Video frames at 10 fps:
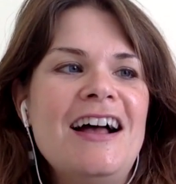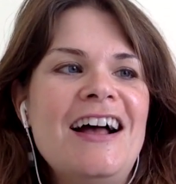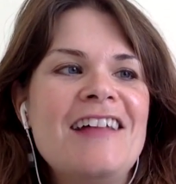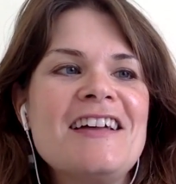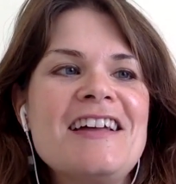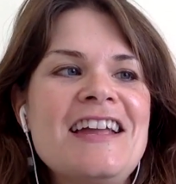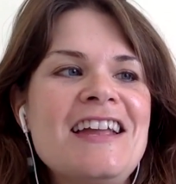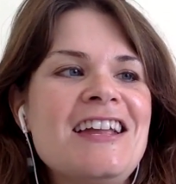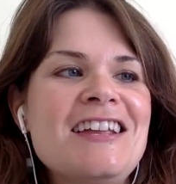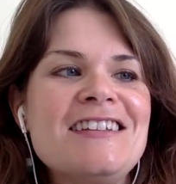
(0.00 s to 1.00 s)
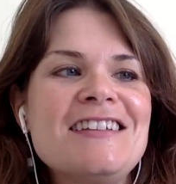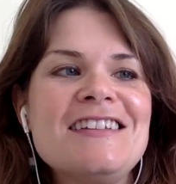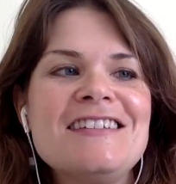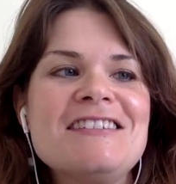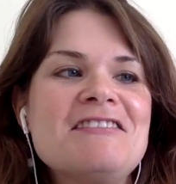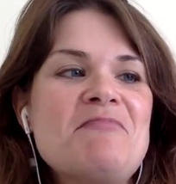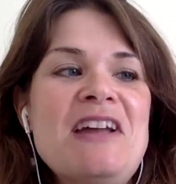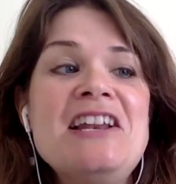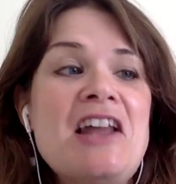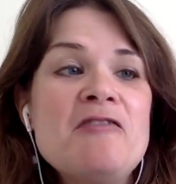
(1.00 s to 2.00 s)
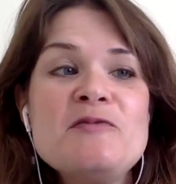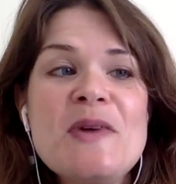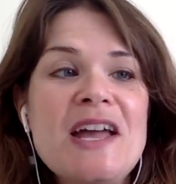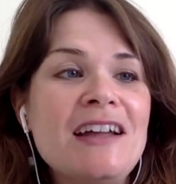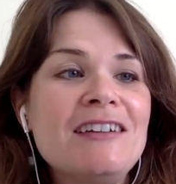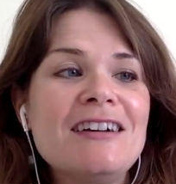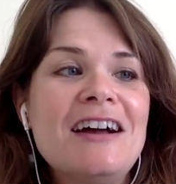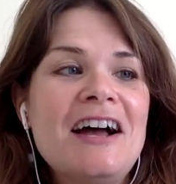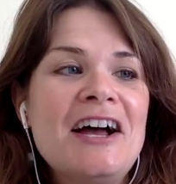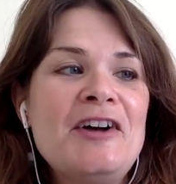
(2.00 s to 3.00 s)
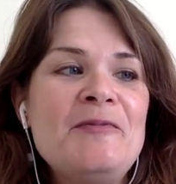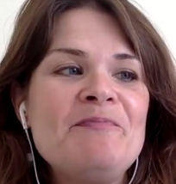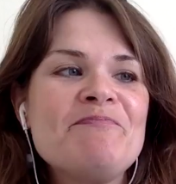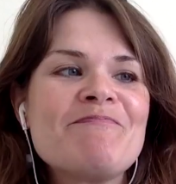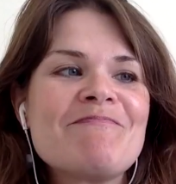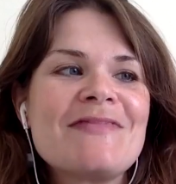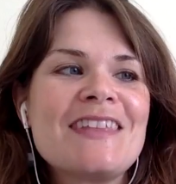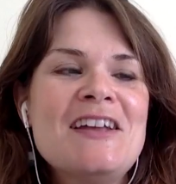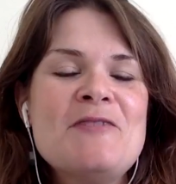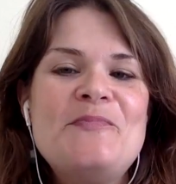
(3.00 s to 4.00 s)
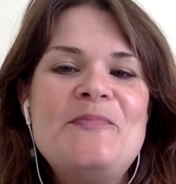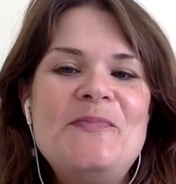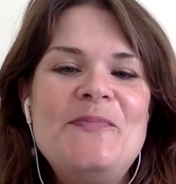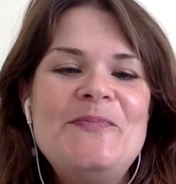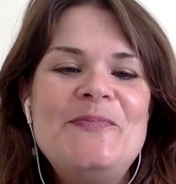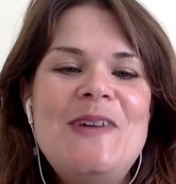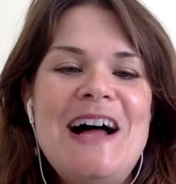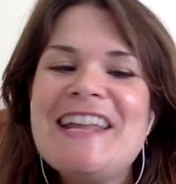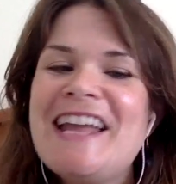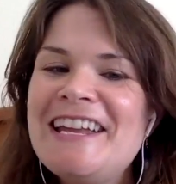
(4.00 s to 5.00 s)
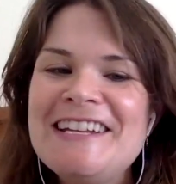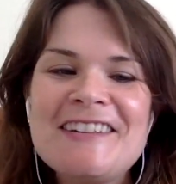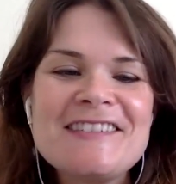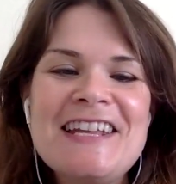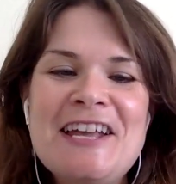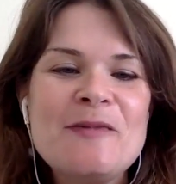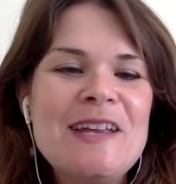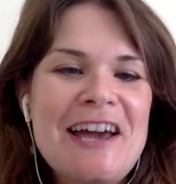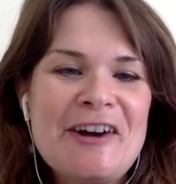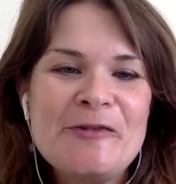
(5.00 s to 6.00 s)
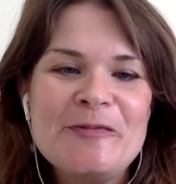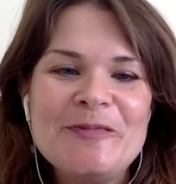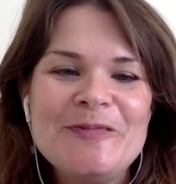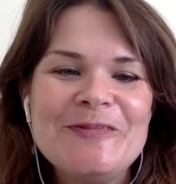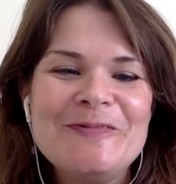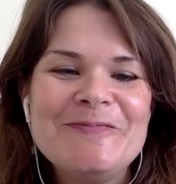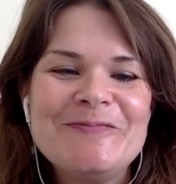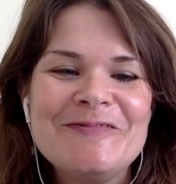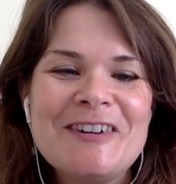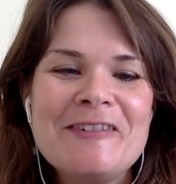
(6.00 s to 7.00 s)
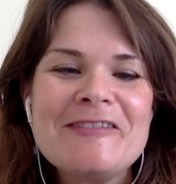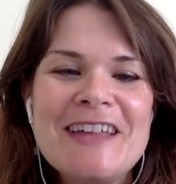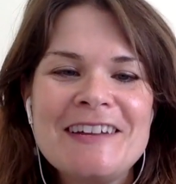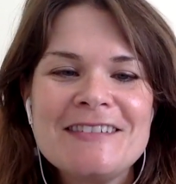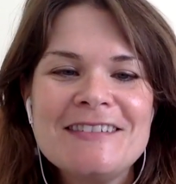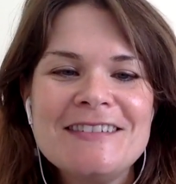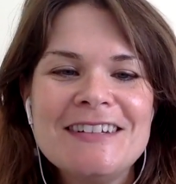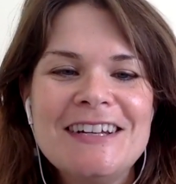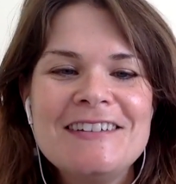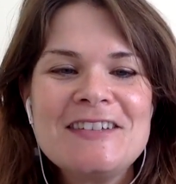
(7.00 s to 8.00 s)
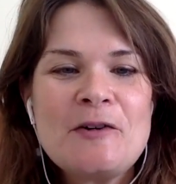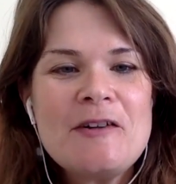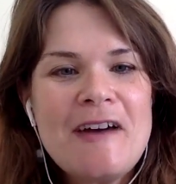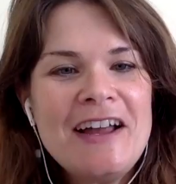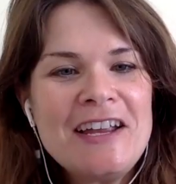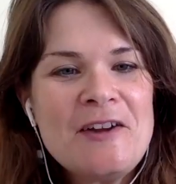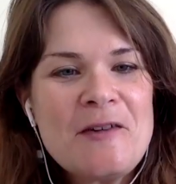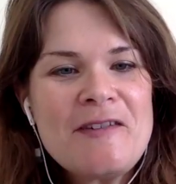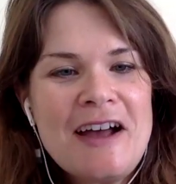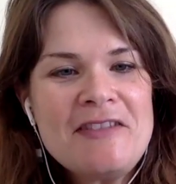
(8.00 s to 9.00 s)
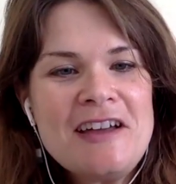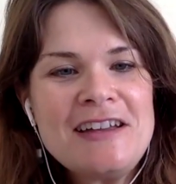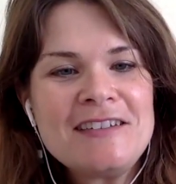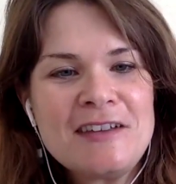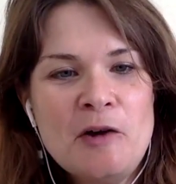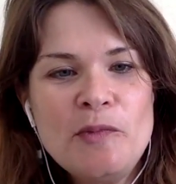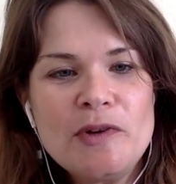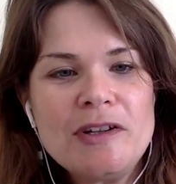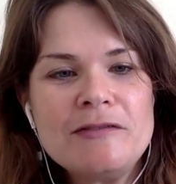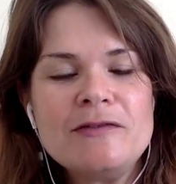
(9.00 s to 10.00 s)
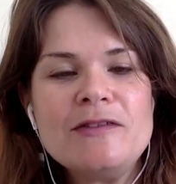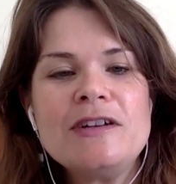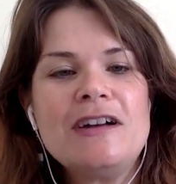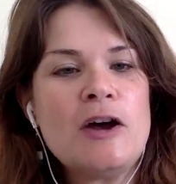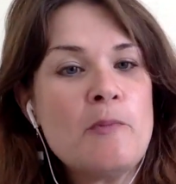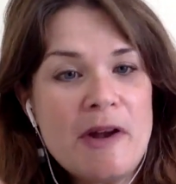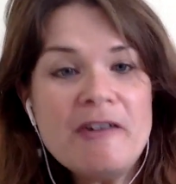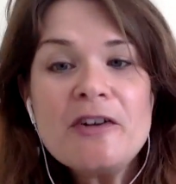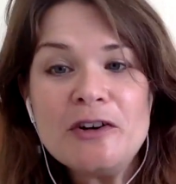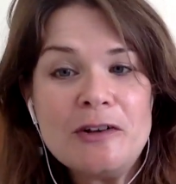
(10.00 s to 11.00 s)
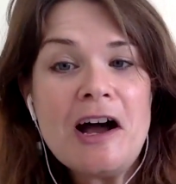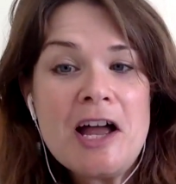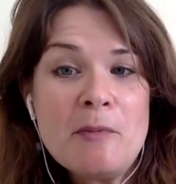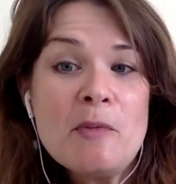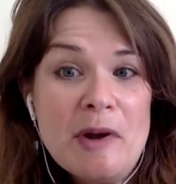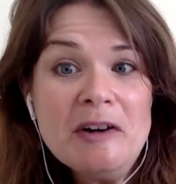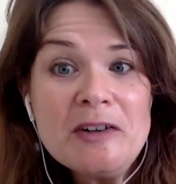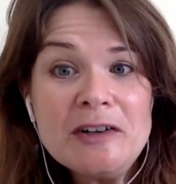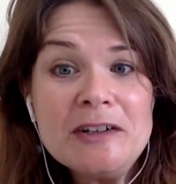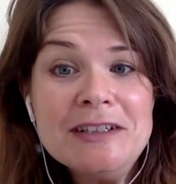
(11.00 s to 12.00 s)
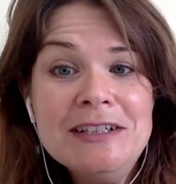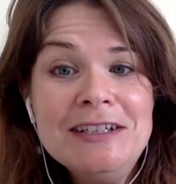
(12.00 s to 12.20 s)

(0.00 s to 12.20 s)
that he loved me, and yet he doesn't heal me now of this. So I've had that example of a miracle. I am a miracle,